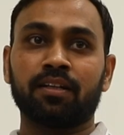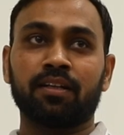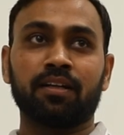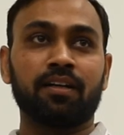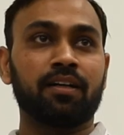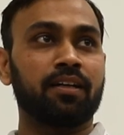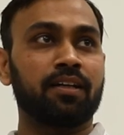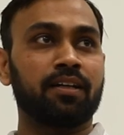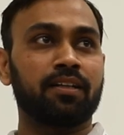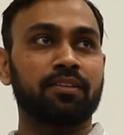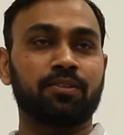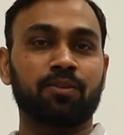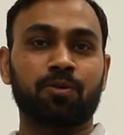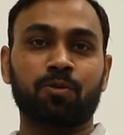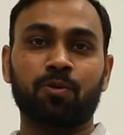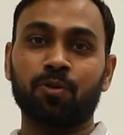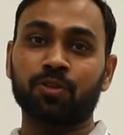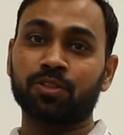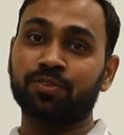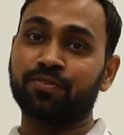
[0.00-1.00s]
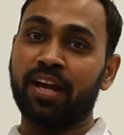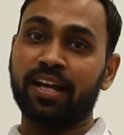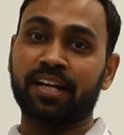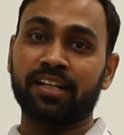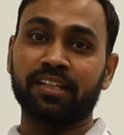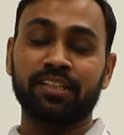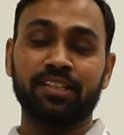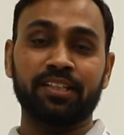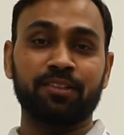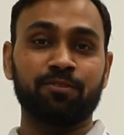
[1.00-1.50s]
The course
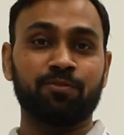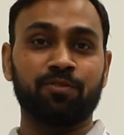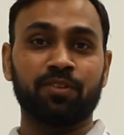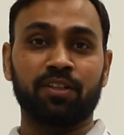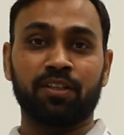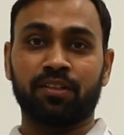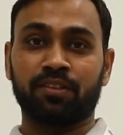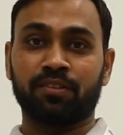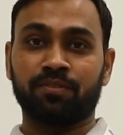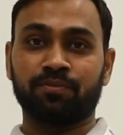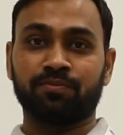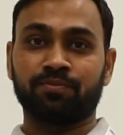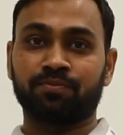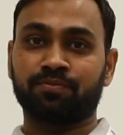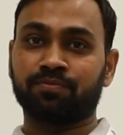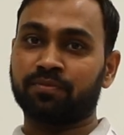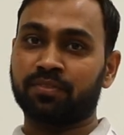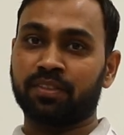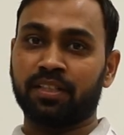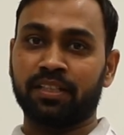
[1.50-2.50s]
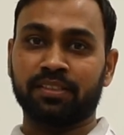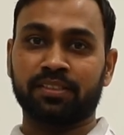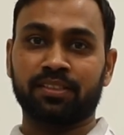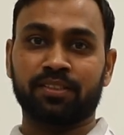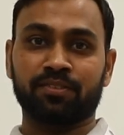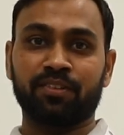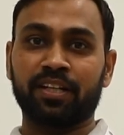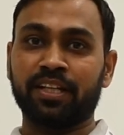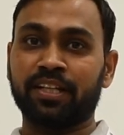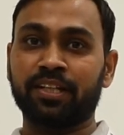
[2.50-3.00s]
faculty is
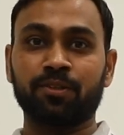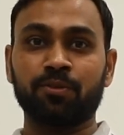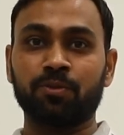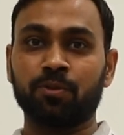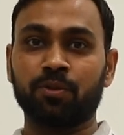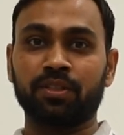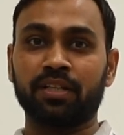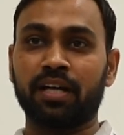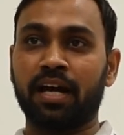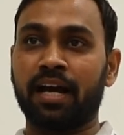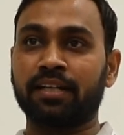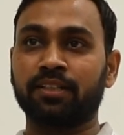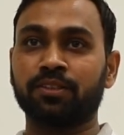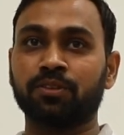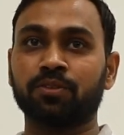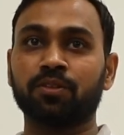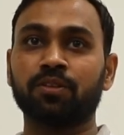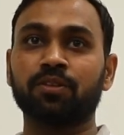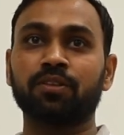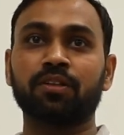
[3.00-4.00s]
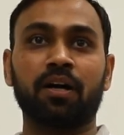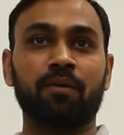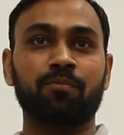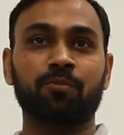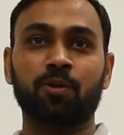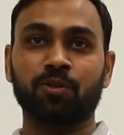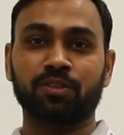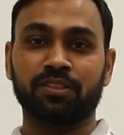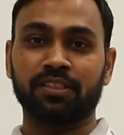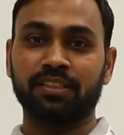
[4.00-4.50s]
very good, and you know, of
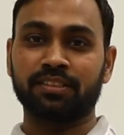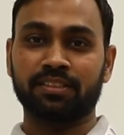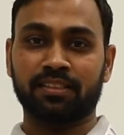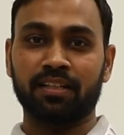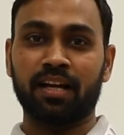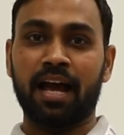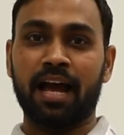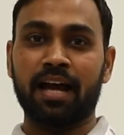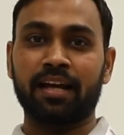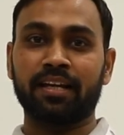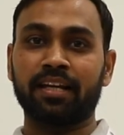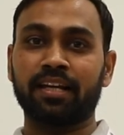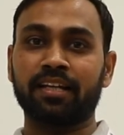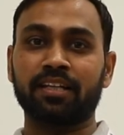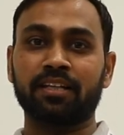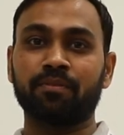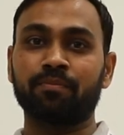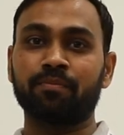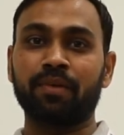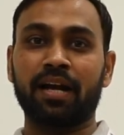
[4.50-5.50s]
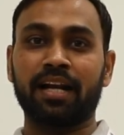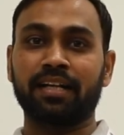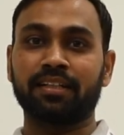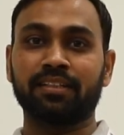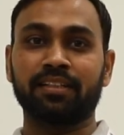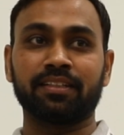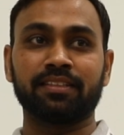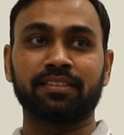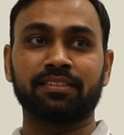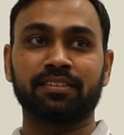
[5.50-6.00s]
course, it's IIM, and
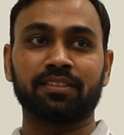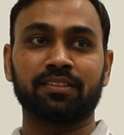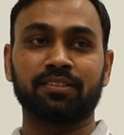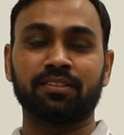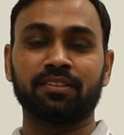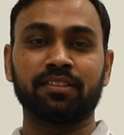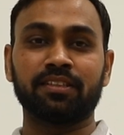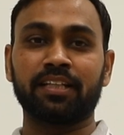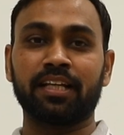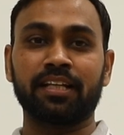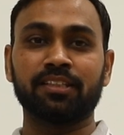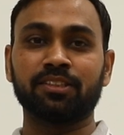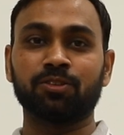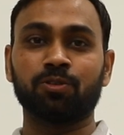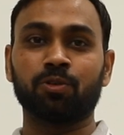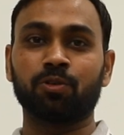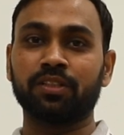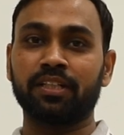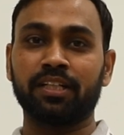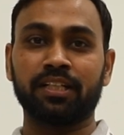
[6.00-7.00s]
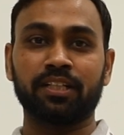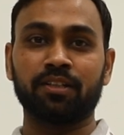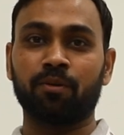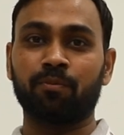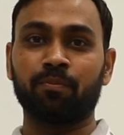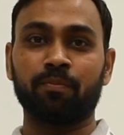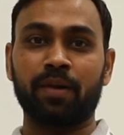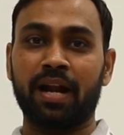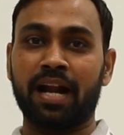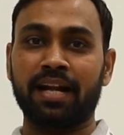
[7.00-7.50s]
it's there is no need
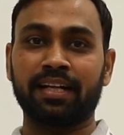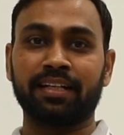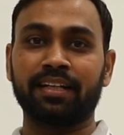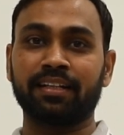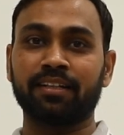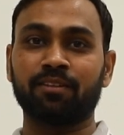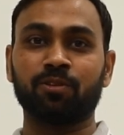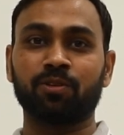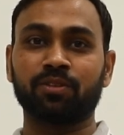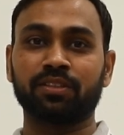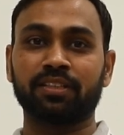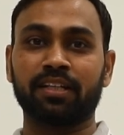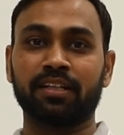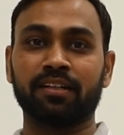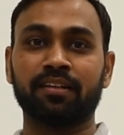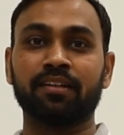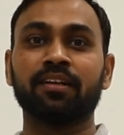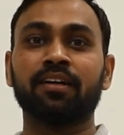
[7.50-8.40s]
of branding over there.